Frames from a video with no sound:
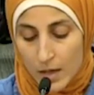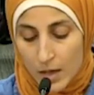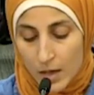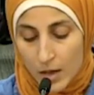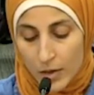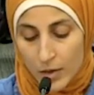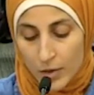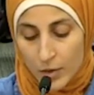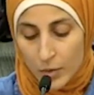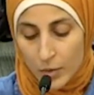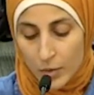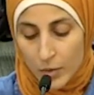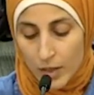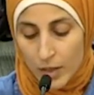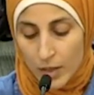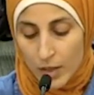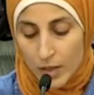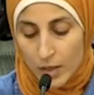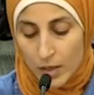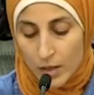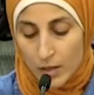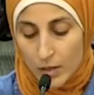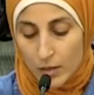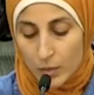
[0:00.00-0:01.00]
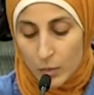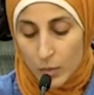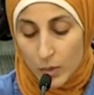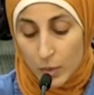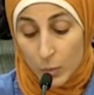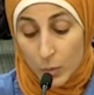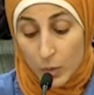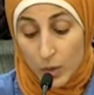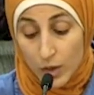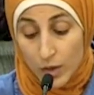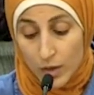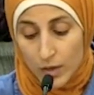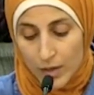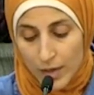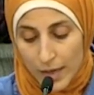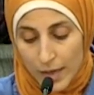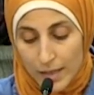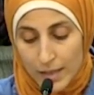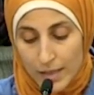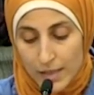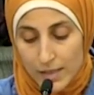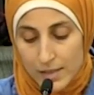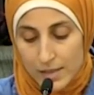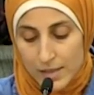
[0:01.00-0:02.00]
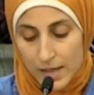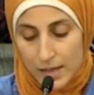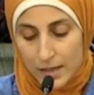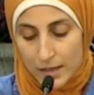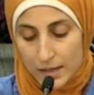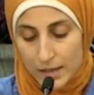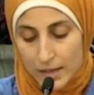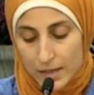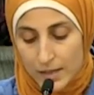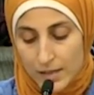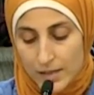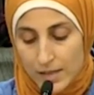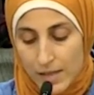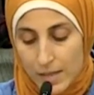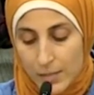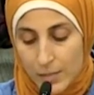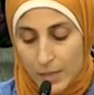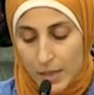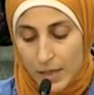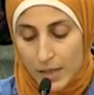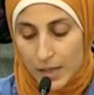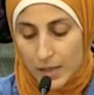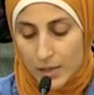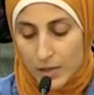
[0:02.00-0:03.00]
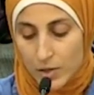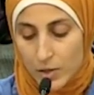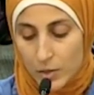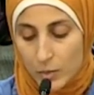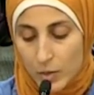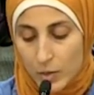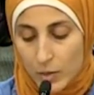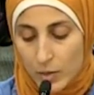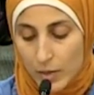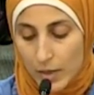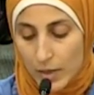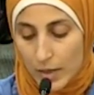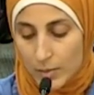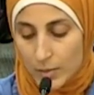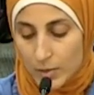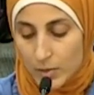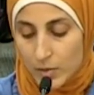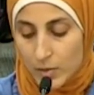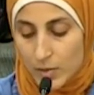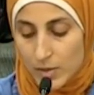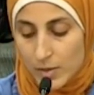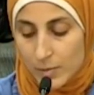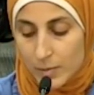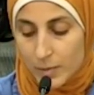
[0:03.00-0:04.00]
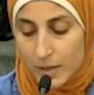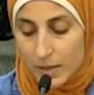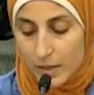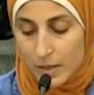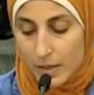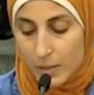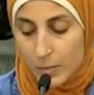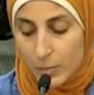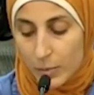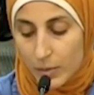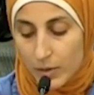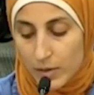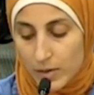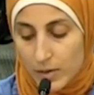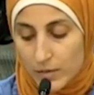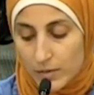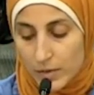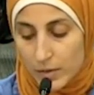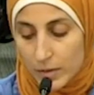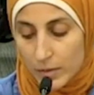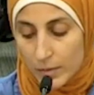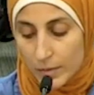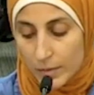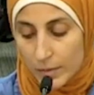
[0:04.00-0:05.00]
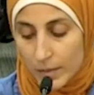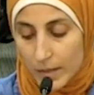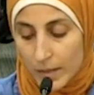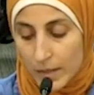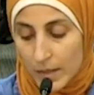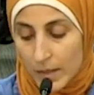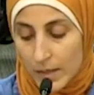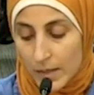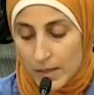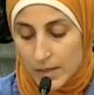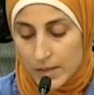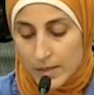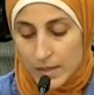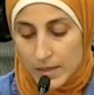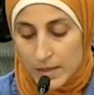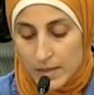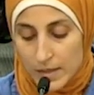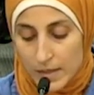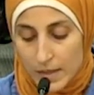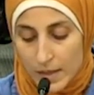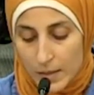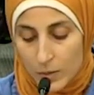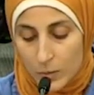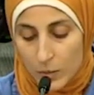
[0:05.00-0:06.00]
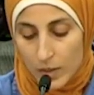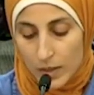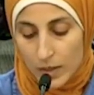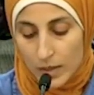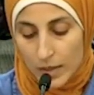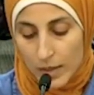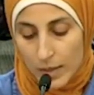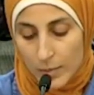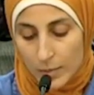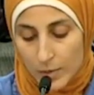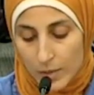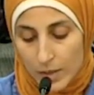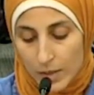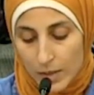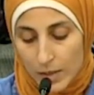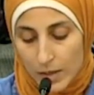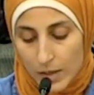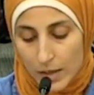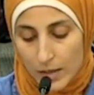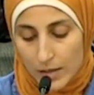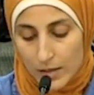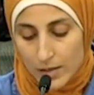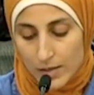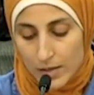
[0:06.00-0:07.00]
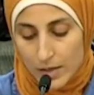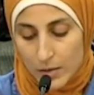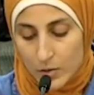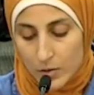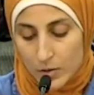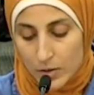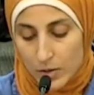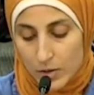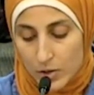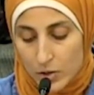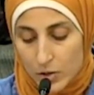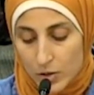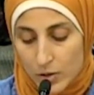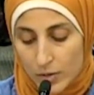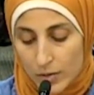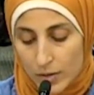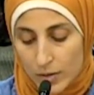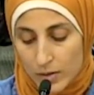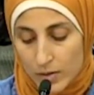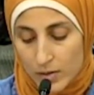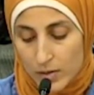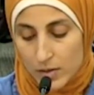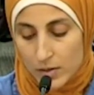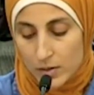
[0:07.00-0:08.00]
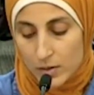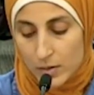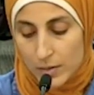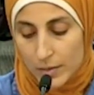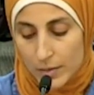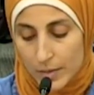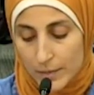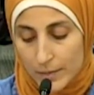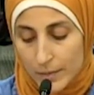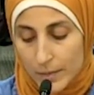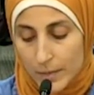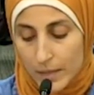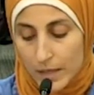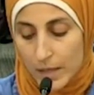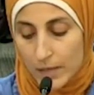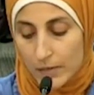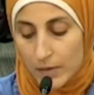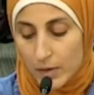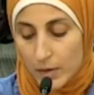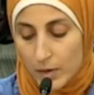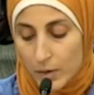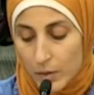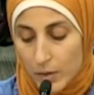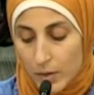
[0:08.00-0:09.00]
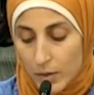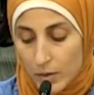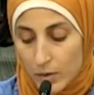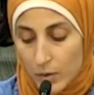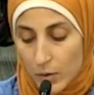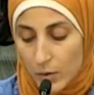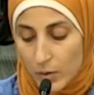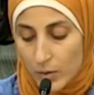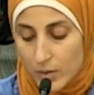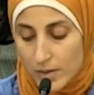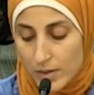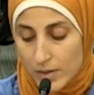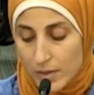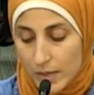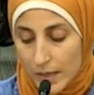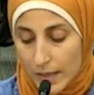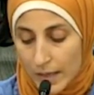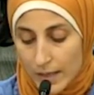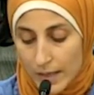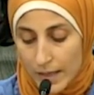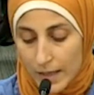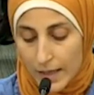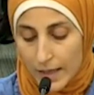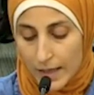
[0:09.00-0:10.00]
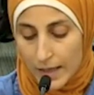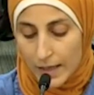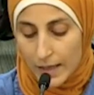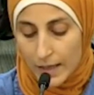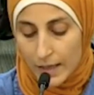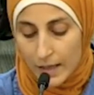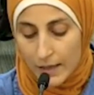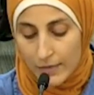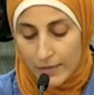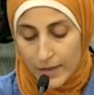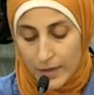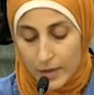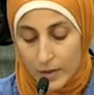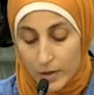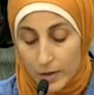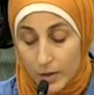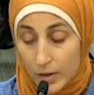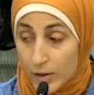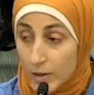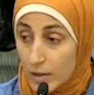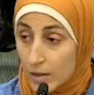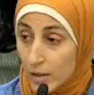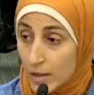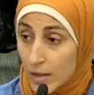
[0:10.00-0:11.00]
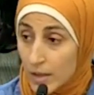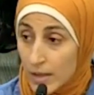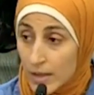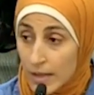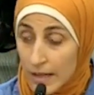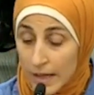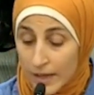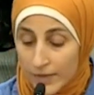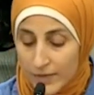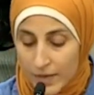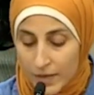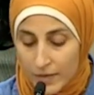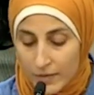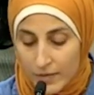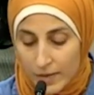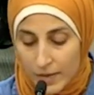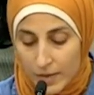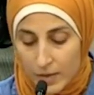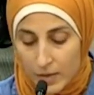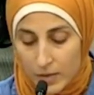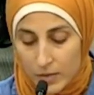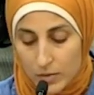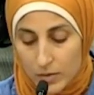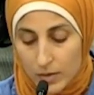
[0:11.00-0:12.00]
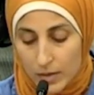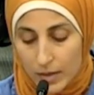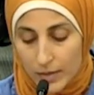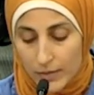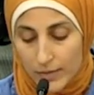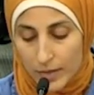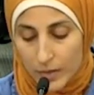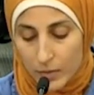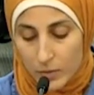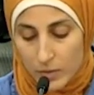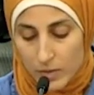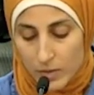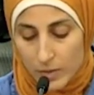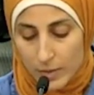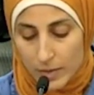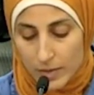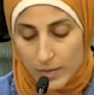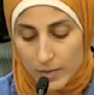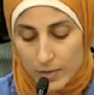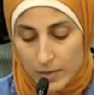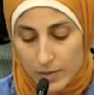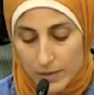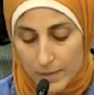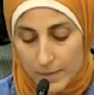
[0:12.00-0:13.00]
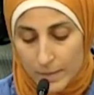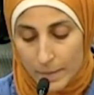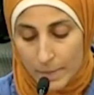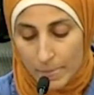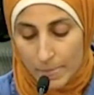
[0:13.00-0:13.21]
Although we were not exactly on the same page, we were able to explain our points of view. Since then, we collaborated on the central issue of our disagreement. Even though we don't always see eye to eye, I felt heard, I felt valued, I felt respected.